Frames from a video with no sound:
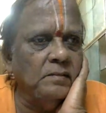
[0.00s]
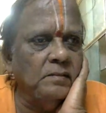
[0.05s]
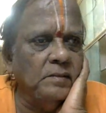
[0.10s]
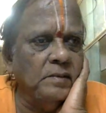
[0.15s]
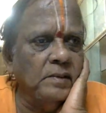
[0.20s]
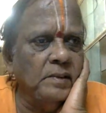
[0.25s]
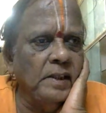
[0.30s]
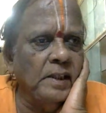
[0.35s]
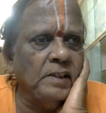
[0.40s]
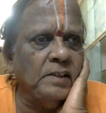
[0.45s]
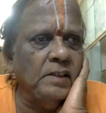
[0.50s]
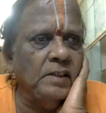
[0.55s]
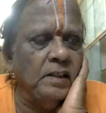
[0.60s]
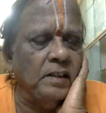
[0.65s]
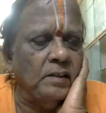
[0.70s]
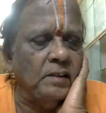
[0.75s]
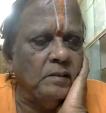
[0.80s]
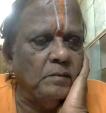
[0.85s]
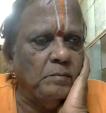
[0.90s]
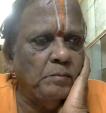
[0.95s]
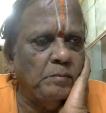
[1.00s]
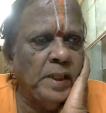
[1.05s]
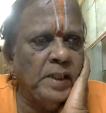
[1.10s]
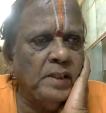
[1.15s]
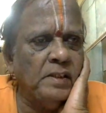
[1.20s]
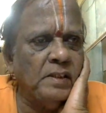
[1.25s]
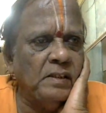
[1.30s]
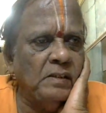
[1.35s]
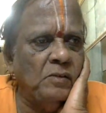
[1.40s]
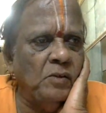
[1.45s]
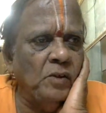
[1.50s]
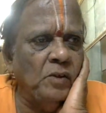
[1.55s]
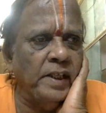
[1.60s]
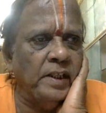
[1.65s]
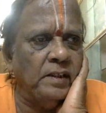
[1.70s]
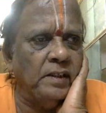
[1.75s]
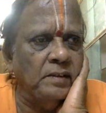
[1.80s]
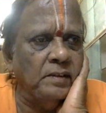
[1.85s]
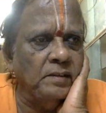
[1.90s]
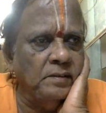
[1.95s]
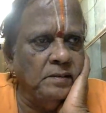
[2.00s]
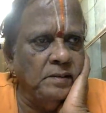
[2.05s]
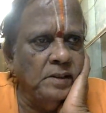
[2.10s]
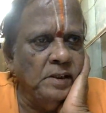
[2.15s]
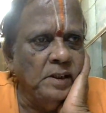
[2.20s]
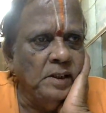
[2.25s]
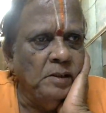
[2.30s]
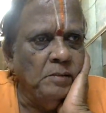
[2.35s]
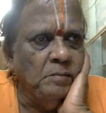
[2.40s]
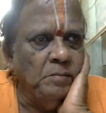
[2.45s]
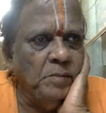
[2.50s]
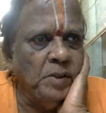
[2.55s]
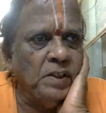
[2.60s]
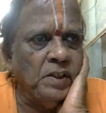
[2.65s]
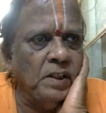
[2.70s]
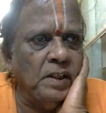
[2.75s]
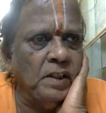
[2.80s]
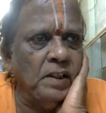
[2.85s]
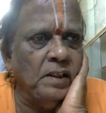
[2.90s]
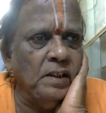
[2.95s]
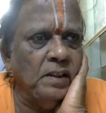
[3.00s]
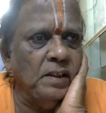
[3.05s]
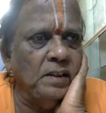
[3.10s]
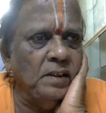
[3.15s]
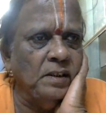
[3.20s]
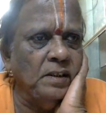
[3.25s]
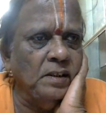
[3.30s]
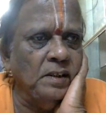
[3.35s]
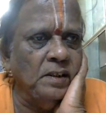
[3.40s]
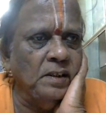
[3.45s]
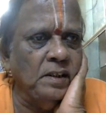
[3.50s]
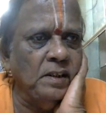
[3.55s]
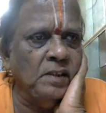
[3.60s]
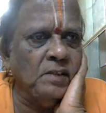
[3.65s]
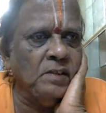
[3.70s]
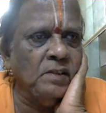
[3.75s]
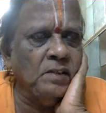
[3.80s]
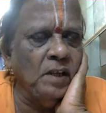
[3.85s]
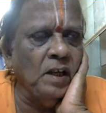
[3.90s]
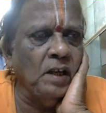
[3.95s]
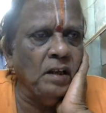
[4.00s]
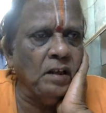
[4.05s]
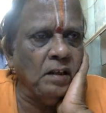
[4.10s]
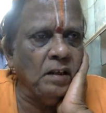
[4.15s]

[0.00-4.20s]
Yes, sir. Please go ahead, Mr. Yes, sir.